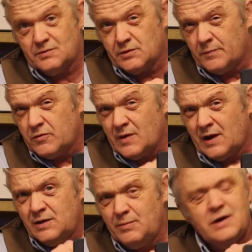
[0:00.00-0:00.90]
Now we'll come to
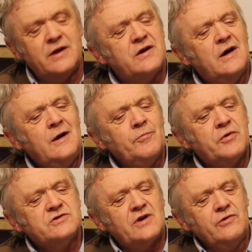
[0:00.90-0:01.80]
that in a minute,
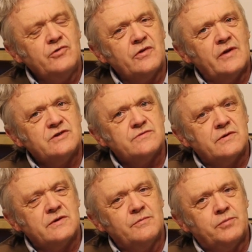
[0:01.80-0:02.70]
because I think that's
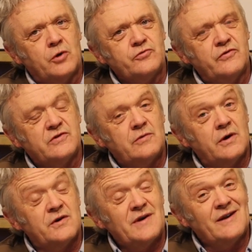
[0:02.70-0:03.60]
really important to
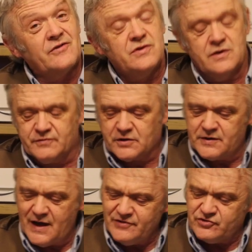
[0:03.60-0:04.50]
what Creality have
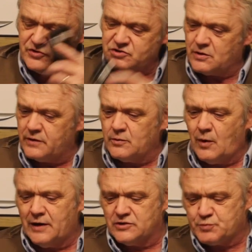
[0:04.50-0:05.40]
created. So you've got the
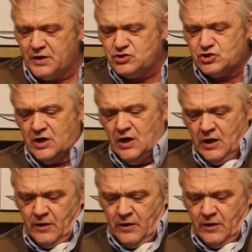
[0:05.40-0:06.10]
wireless bridge.